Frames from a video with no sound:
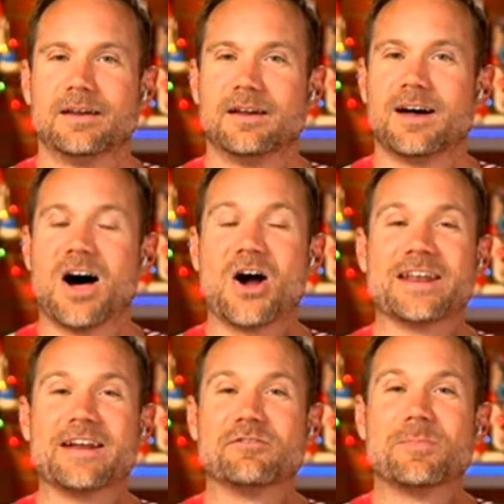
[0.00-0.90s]
All right,
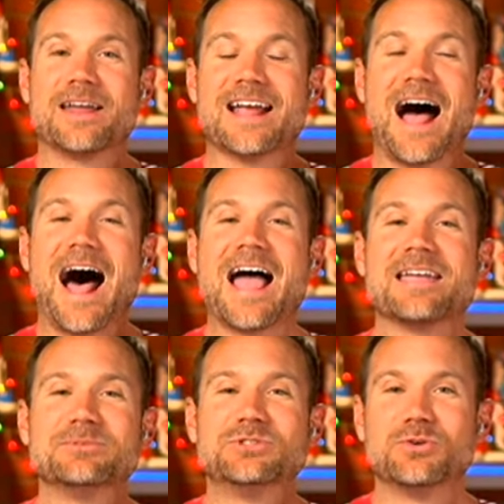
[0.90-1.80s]
everybody. I am
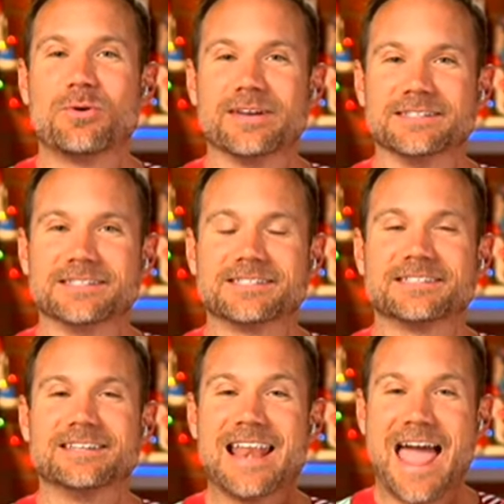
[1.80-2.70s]
joined
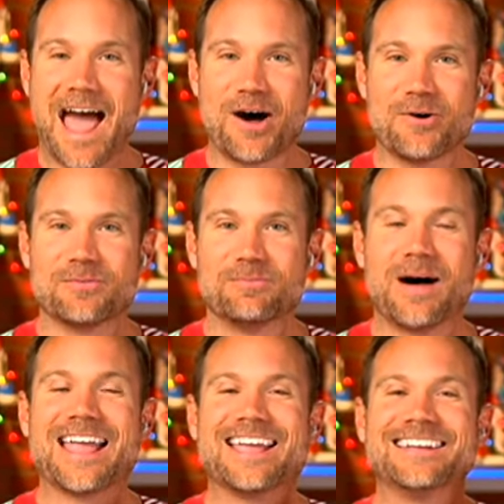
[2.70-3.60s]
now by
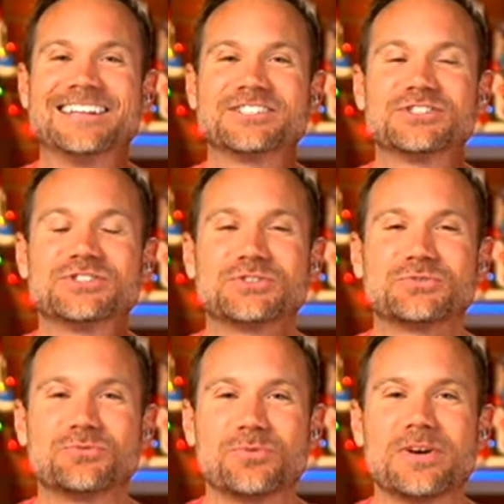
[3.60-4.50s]
an
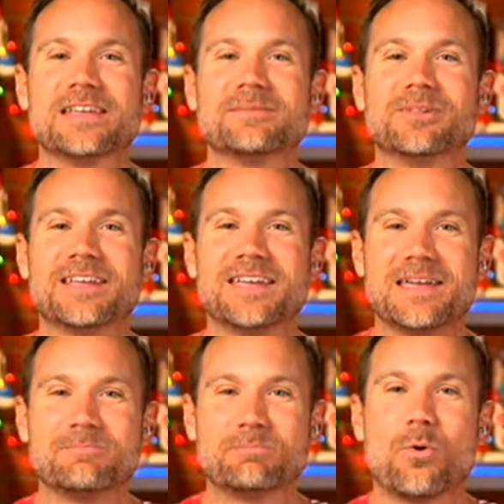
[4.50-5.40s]
extremely
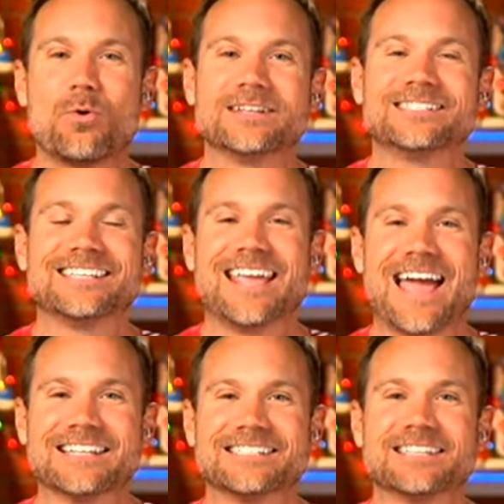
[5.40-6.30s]
important
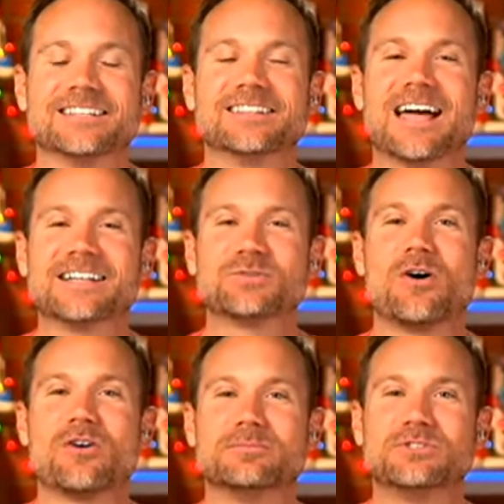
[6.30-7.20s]
guest. Let's
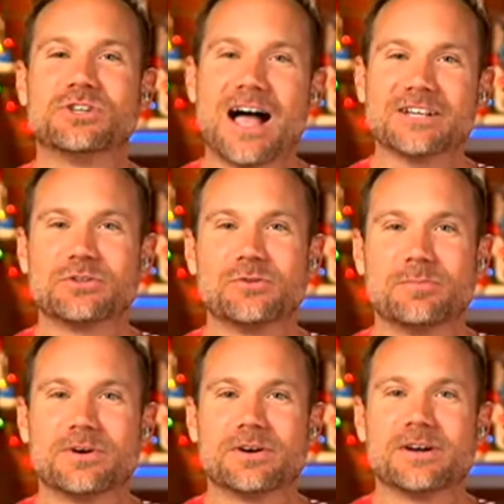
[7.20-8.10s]
welcome Josh
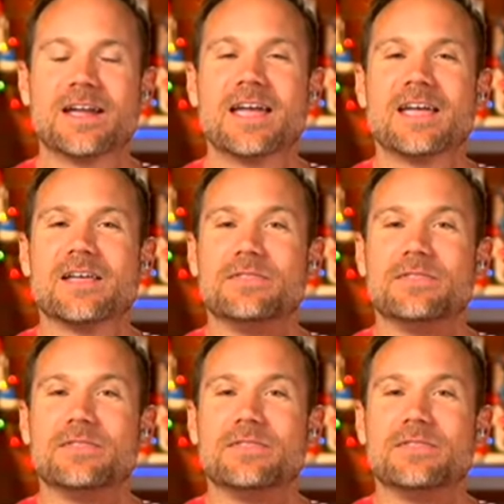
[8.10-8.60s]
Luber, the